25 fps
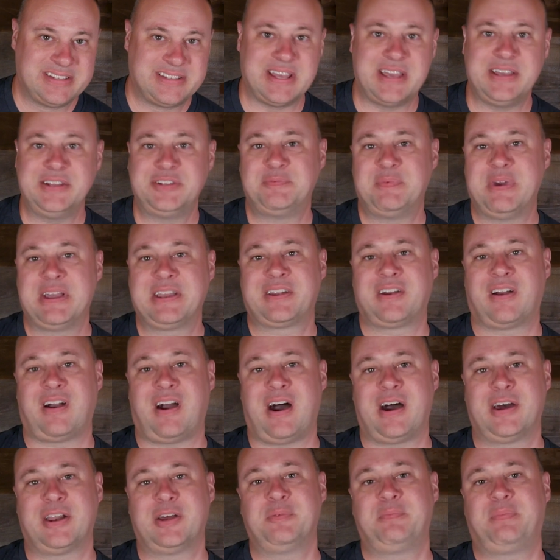SageMaker
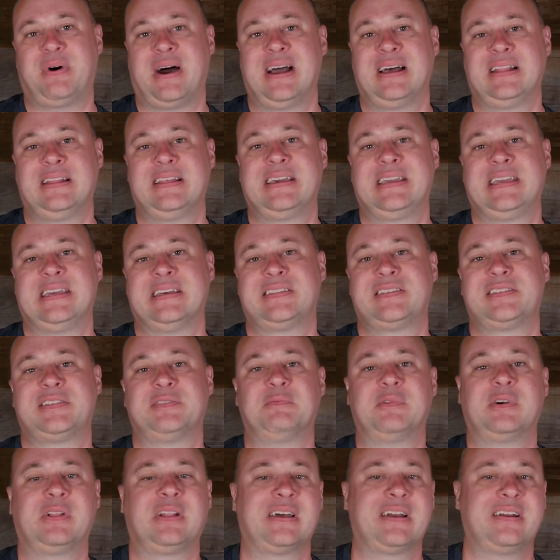Autopilot gets
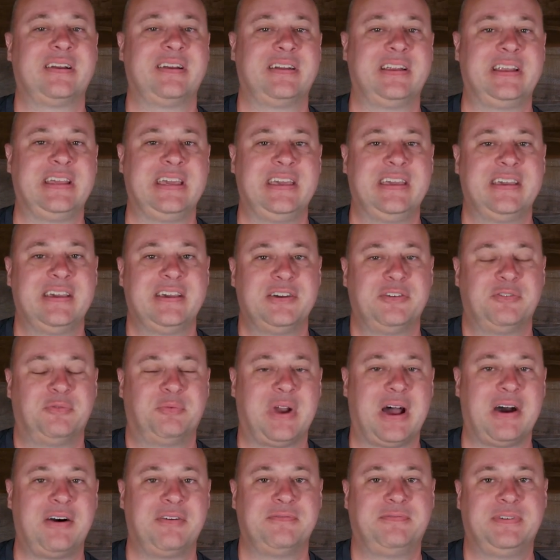some clarity,
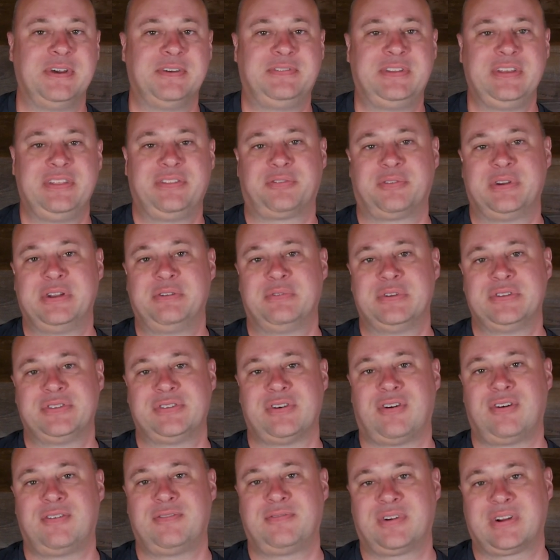Route fifty-three
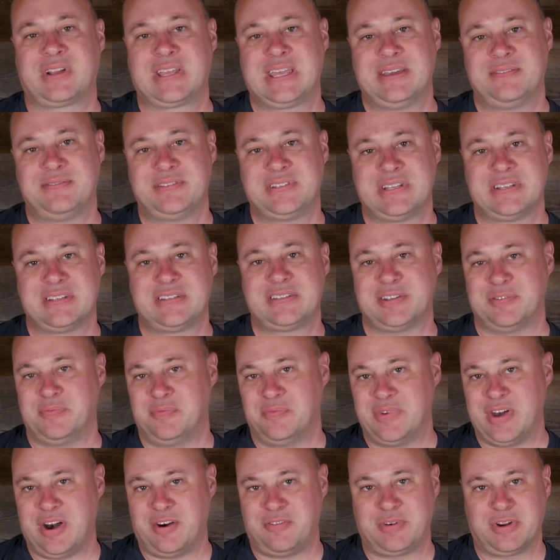Resolver gives us
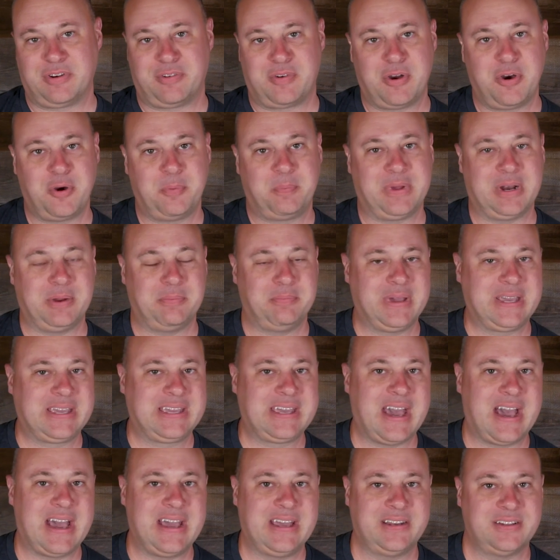some velvet rope and a
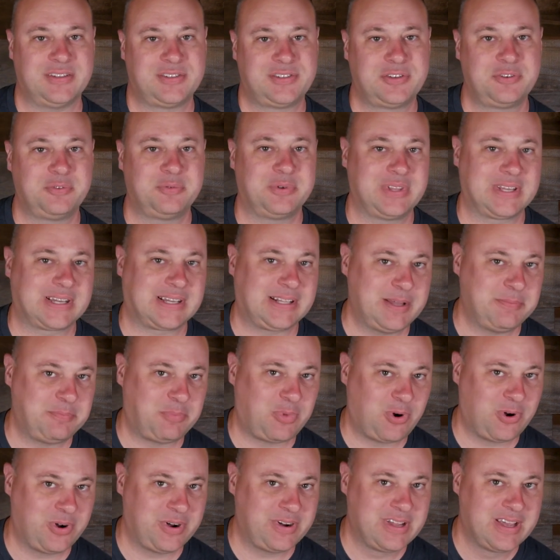big guy in a suit with a
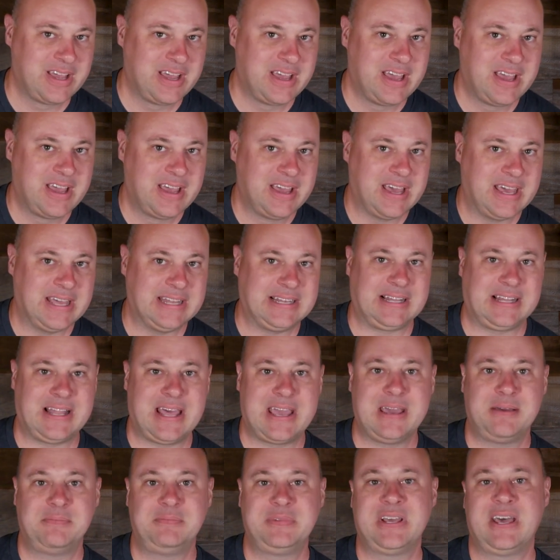clipboard, and
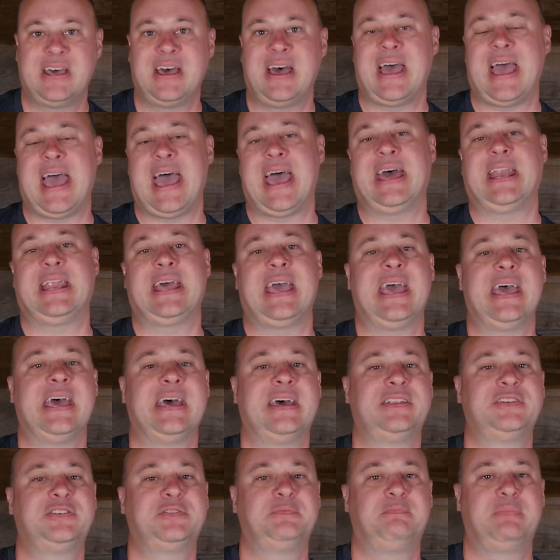Lambda at
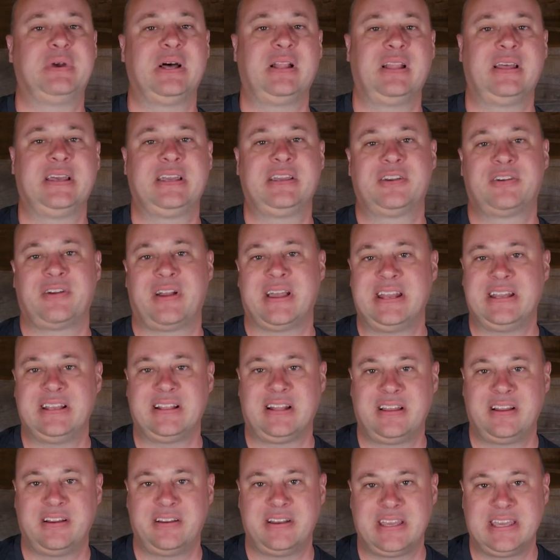Edge billing
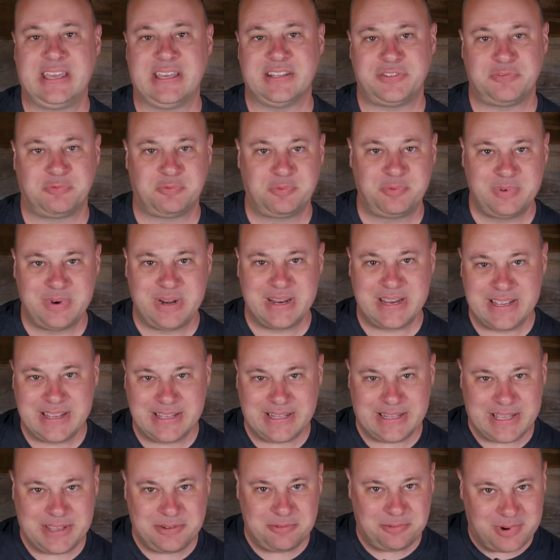granularity gets
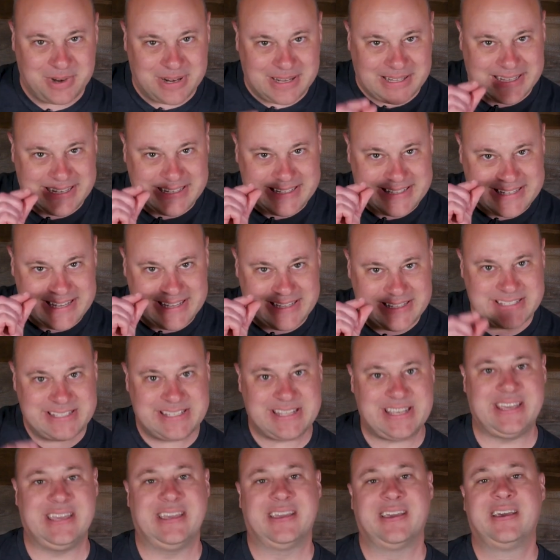really, really
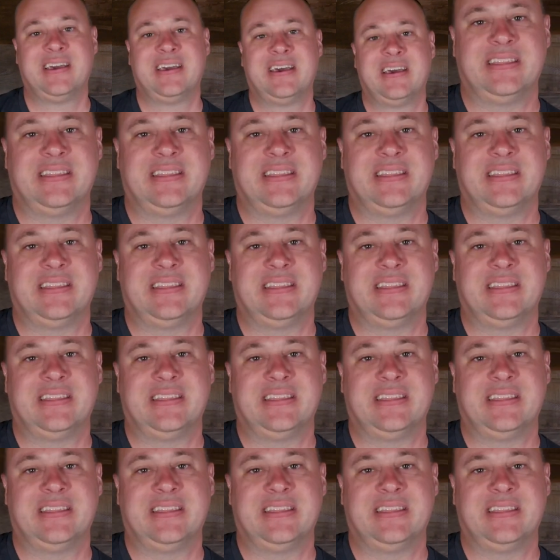teensy.